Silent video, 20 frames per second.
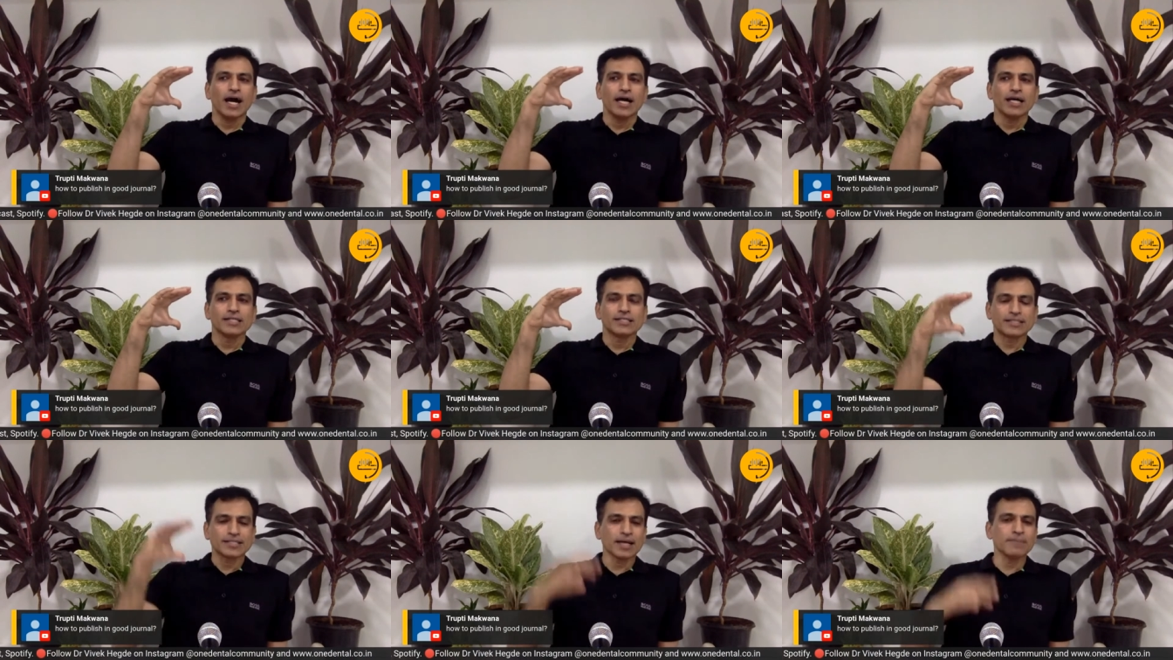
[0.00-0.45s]

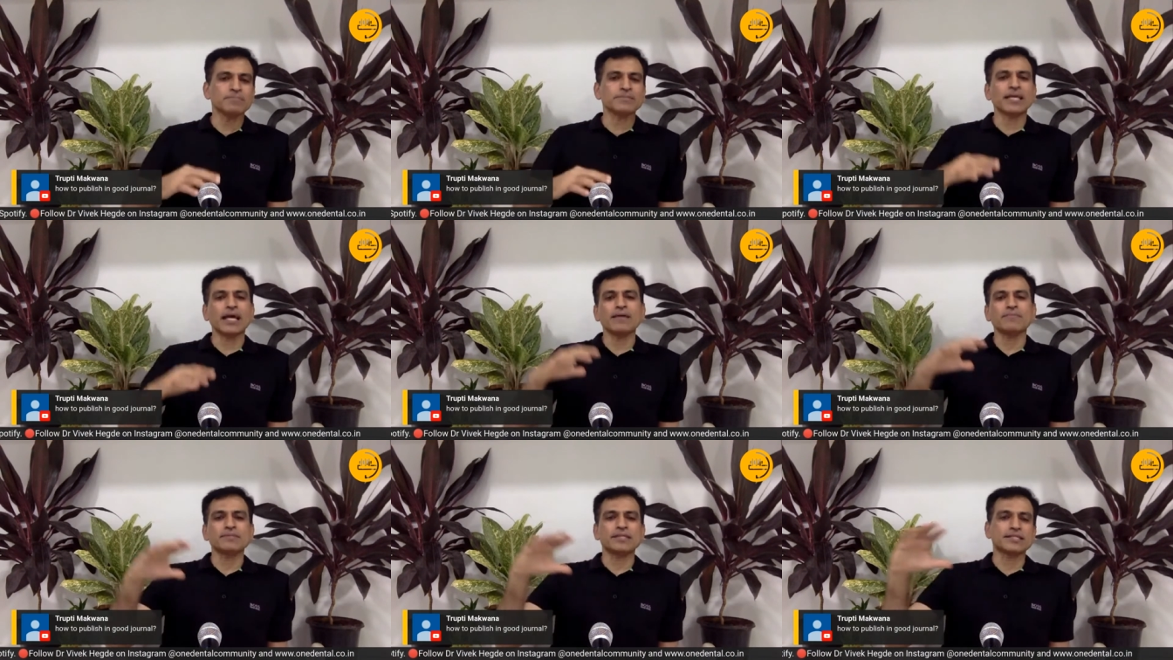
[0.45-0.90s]

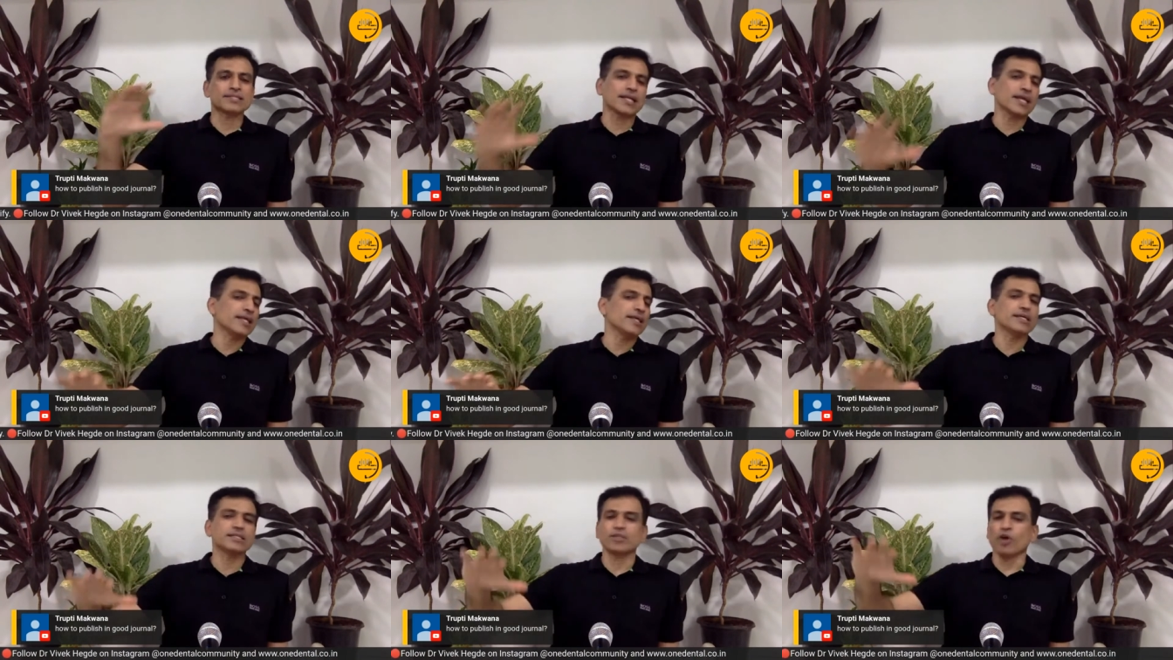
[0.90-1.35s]
Sometimes the
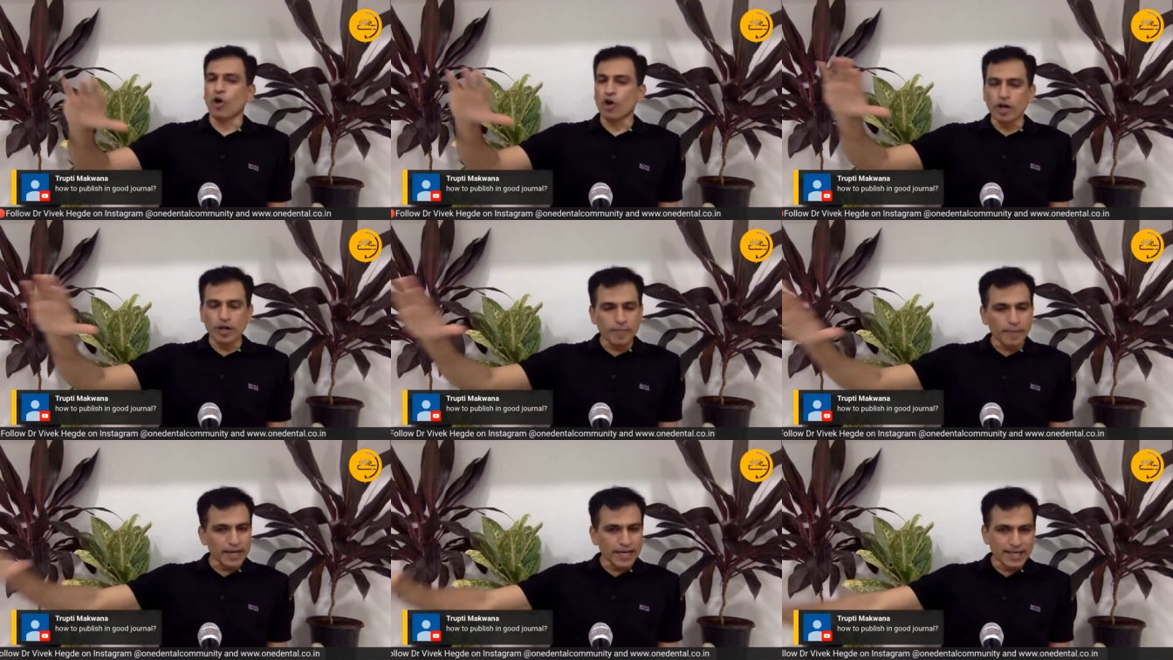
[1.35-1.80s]
study has
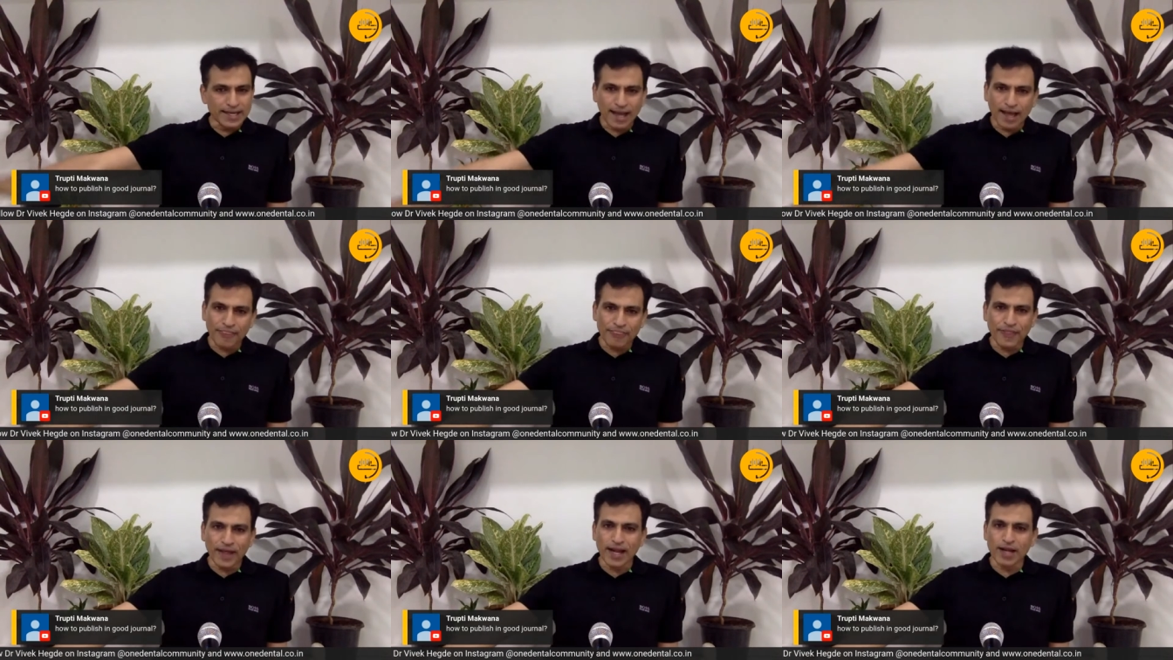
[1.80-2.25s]
already been
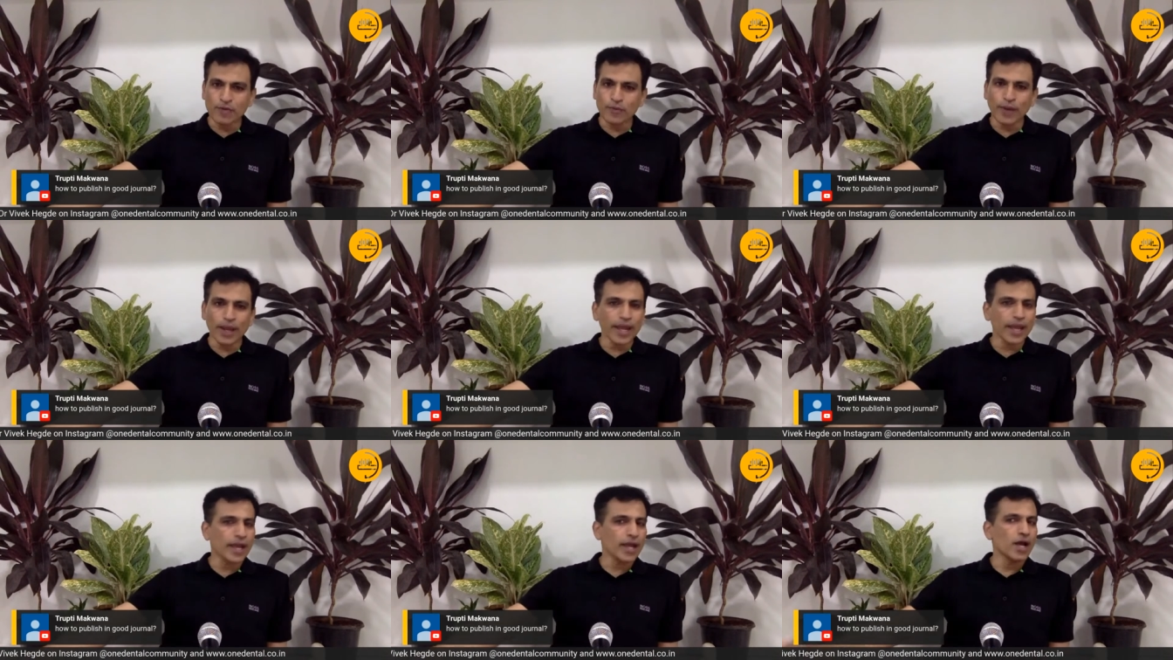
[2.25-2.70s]
done that
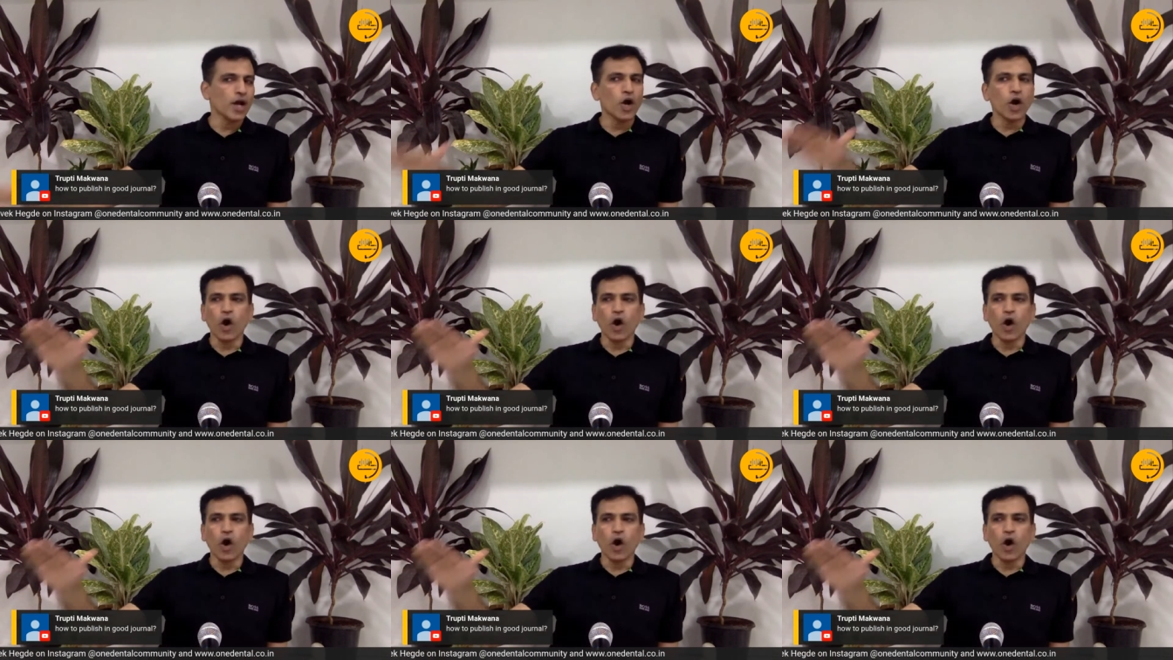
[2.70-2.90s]
way,